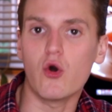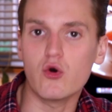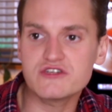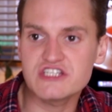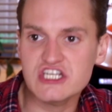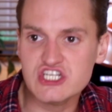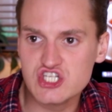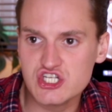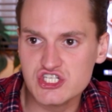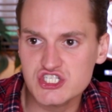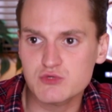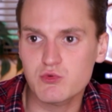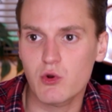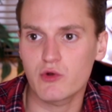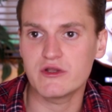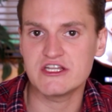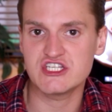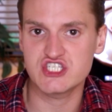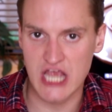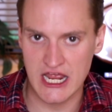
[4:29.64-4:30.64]
The auditions
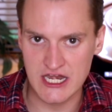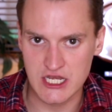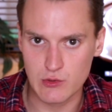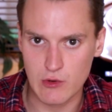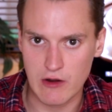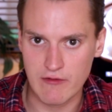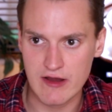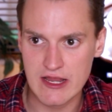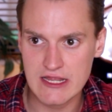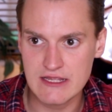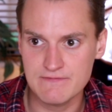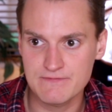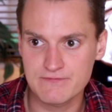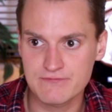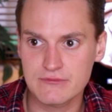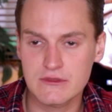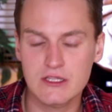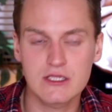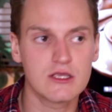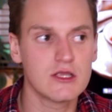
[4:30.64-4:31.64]
were in January.
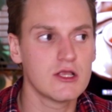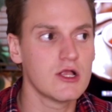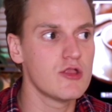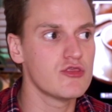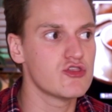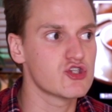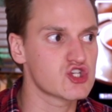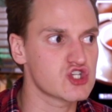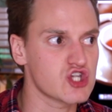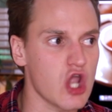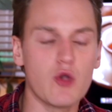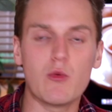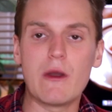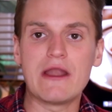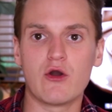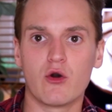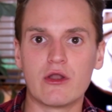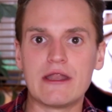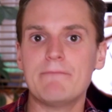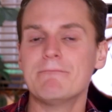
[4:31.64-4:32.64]
Mm. The show
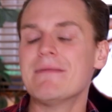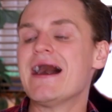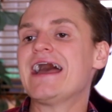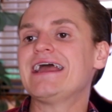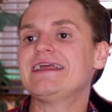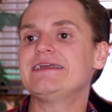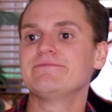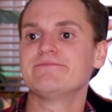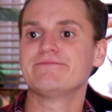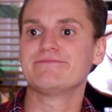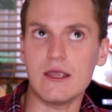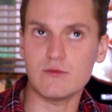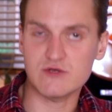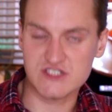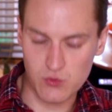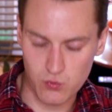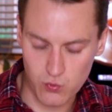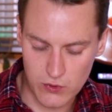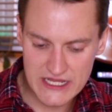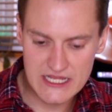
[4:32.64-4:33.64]
went on in May. It
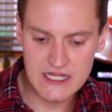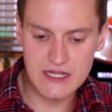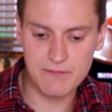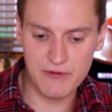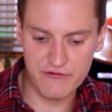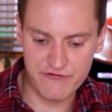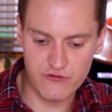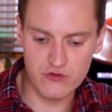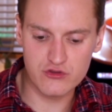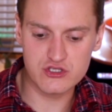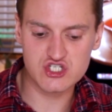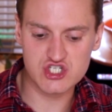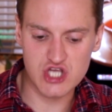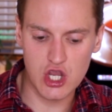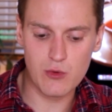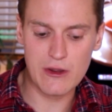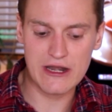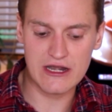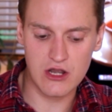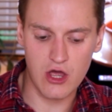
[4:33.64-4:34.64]
was a week before the
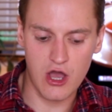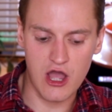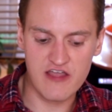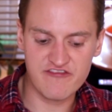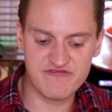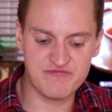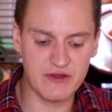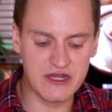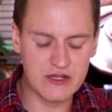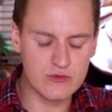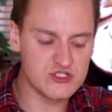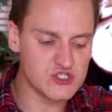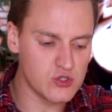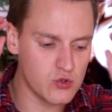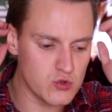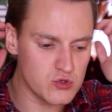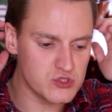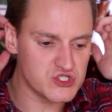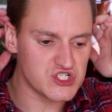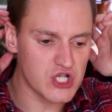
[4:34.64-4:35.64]
show went live. But it was
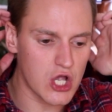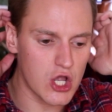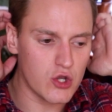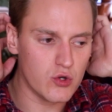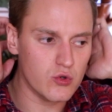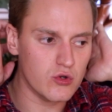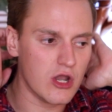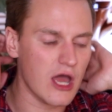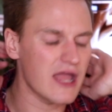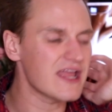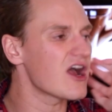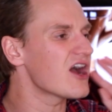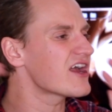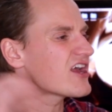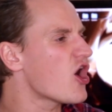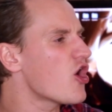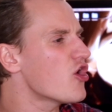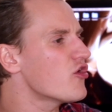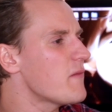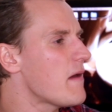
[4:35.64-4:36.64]
also, like, I
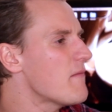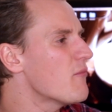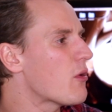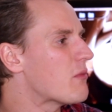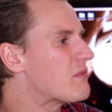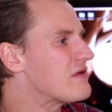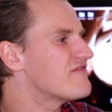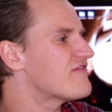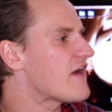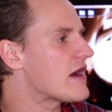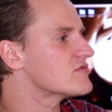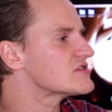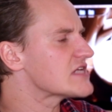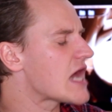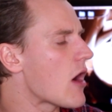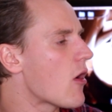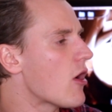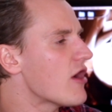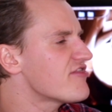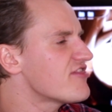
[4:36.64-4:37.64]
can't remember when we
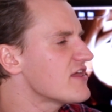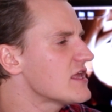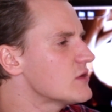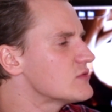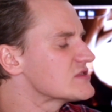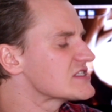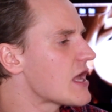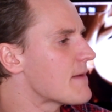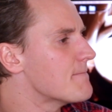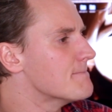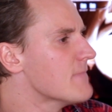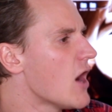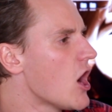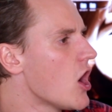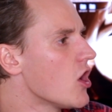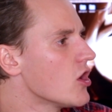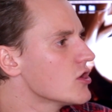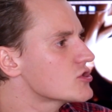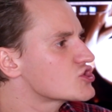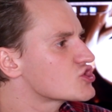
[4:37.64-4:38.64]
found out. I think it was, like,
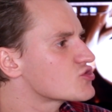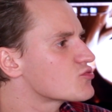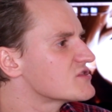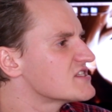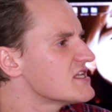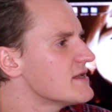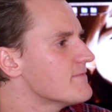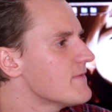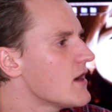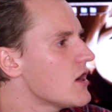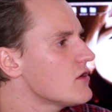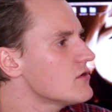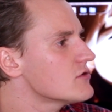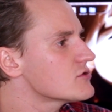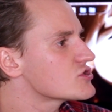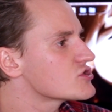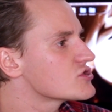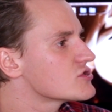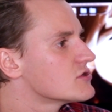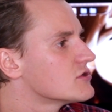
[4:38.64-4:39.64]
March. Was it
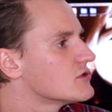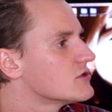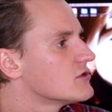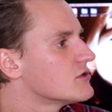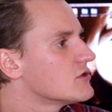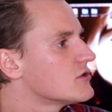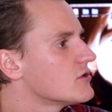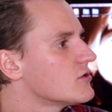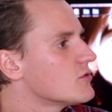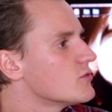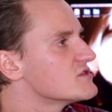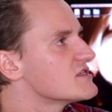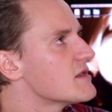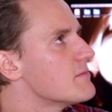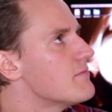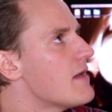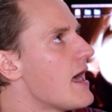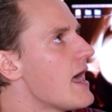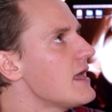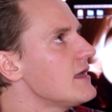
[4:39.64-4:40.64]
March? Was
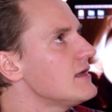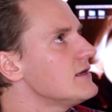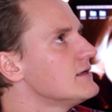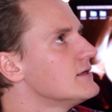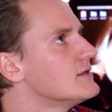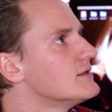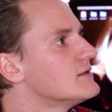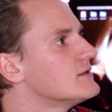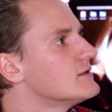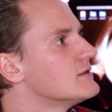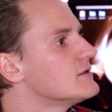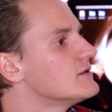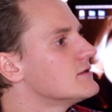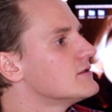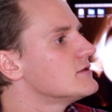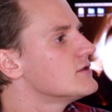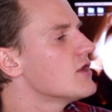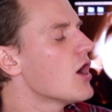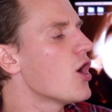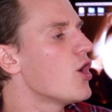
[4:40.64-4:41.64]
it May?
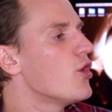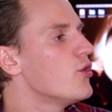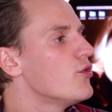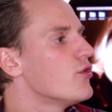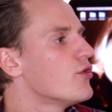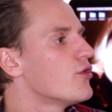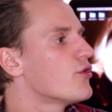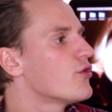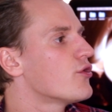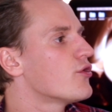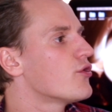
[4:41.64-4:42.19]
No.